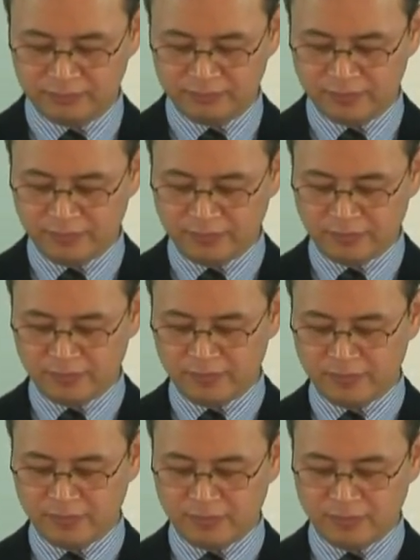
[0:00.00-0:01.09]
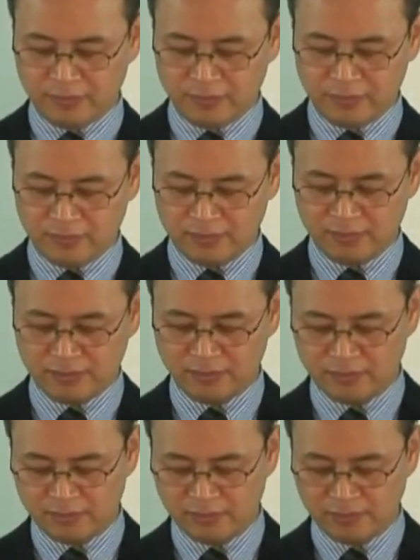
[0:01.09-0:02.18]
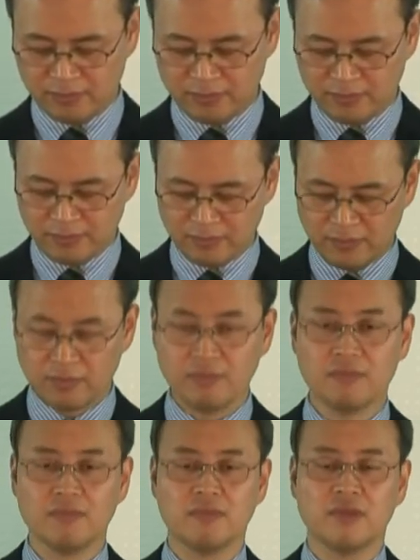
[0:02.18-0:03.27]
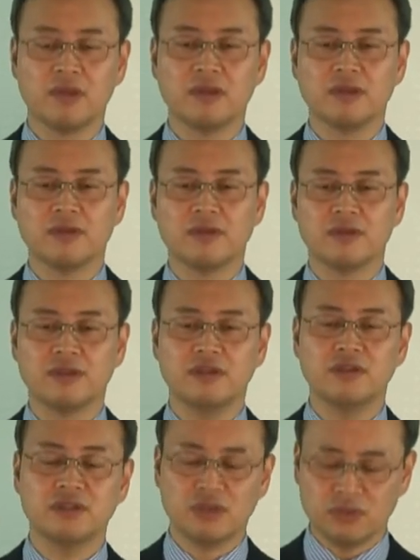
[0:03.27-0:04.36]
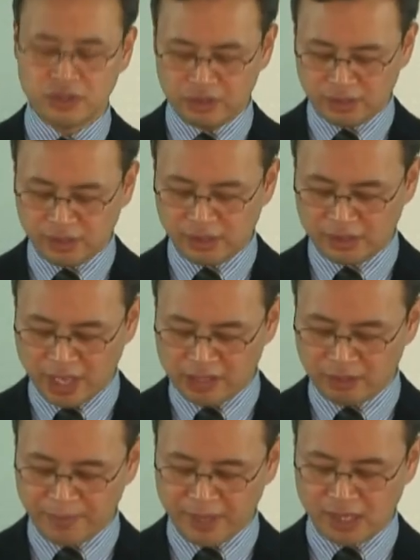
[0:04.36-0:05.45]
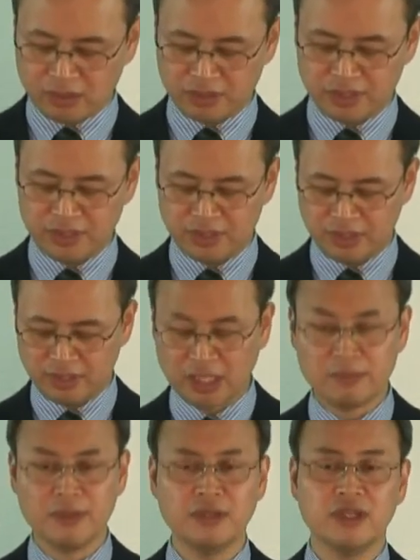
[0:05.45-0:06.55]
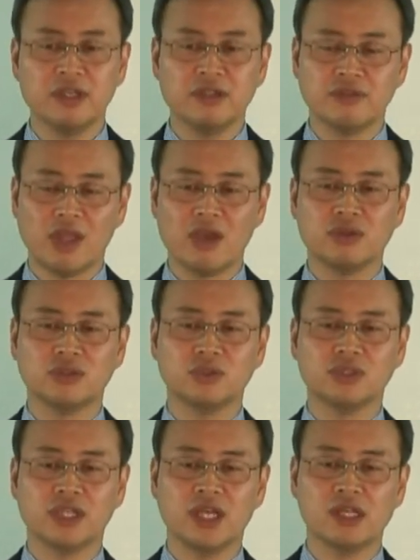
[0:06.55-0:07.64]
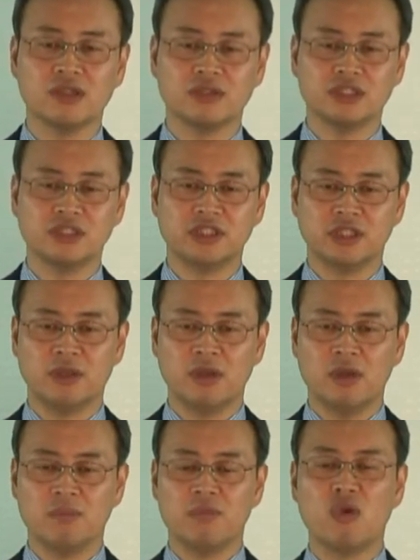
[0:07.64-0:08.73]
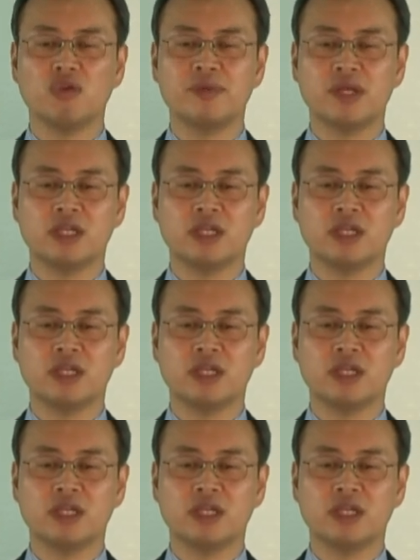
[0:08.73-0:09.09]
This expression does not refer to female believers and their children,